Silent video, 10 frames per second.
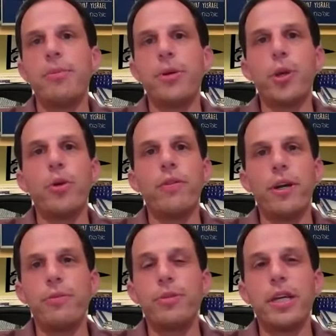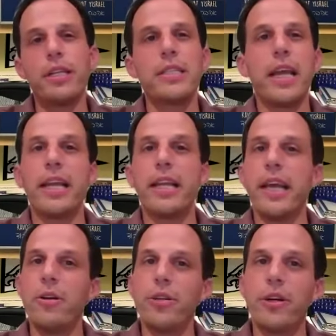but you have helped us and
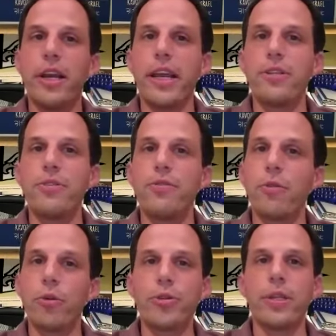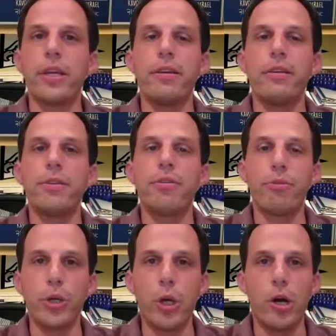held our hands virtually
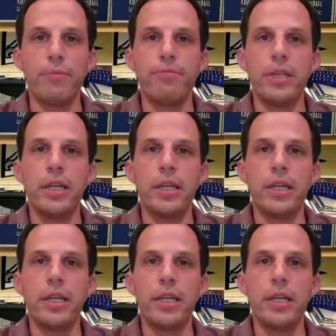through it all.